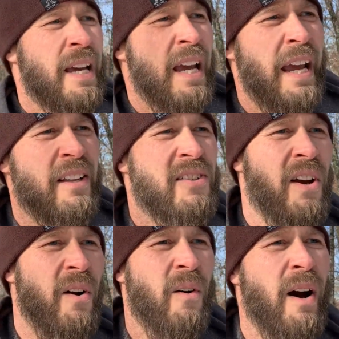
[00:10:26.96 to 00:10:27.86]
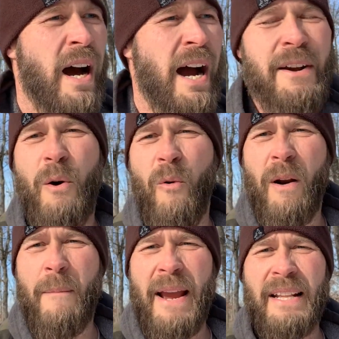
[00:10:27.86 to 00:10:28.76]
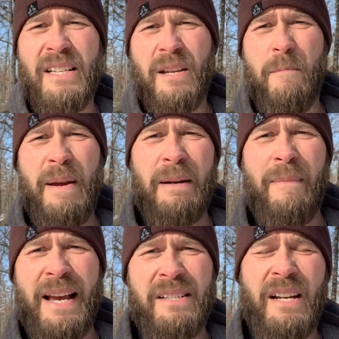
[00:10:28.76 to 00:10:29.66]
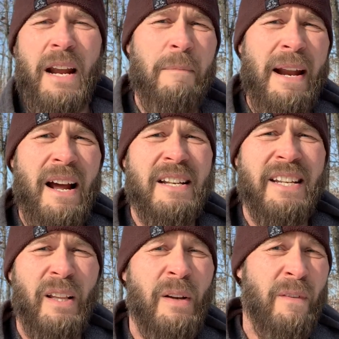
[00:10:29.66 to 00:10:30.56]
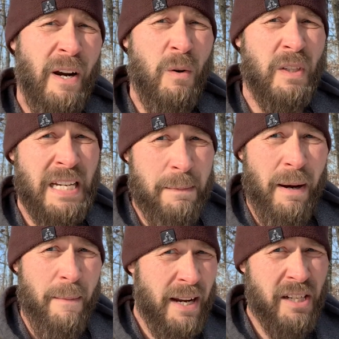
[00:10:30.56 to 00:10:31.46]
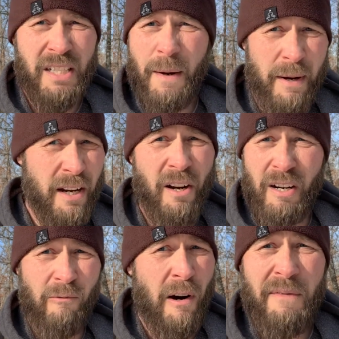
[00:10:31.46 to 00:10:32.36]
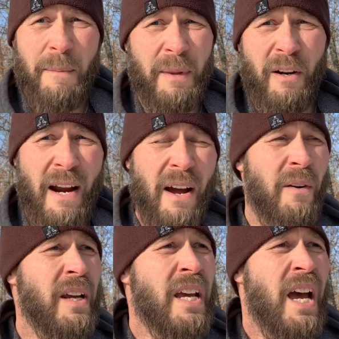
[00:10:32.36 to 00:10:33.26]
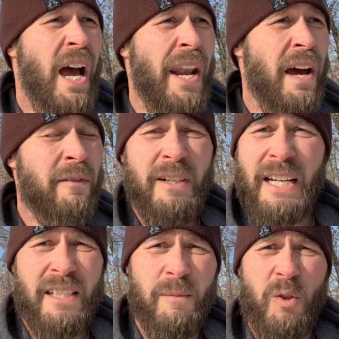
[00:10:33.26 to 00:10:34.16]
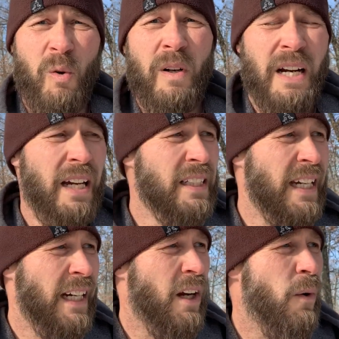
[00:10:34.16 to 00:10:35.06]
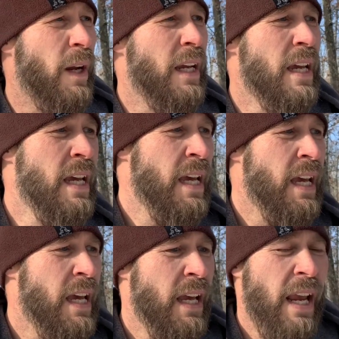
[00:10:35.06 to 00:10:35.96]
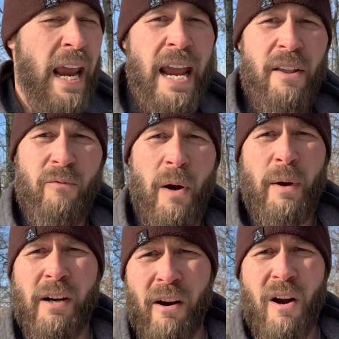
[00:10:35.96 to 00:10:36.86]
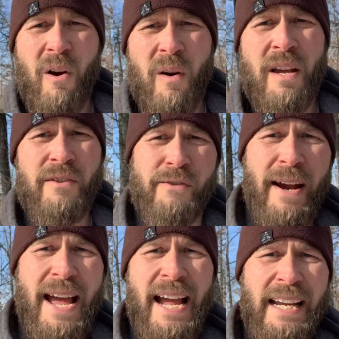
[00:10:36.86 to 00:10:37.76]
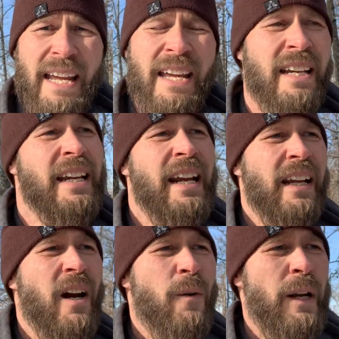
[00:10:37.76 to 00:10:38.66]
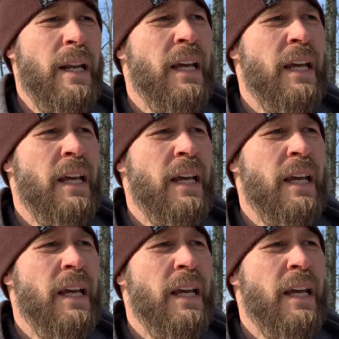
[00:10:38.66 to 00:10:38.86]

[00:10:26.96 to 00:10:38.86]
and so I don't want to make this a big mess, and I may not till it very deep. I may just come in here and rough up the ground enough to get some soil contact going, and throw and grow, drag, get it going,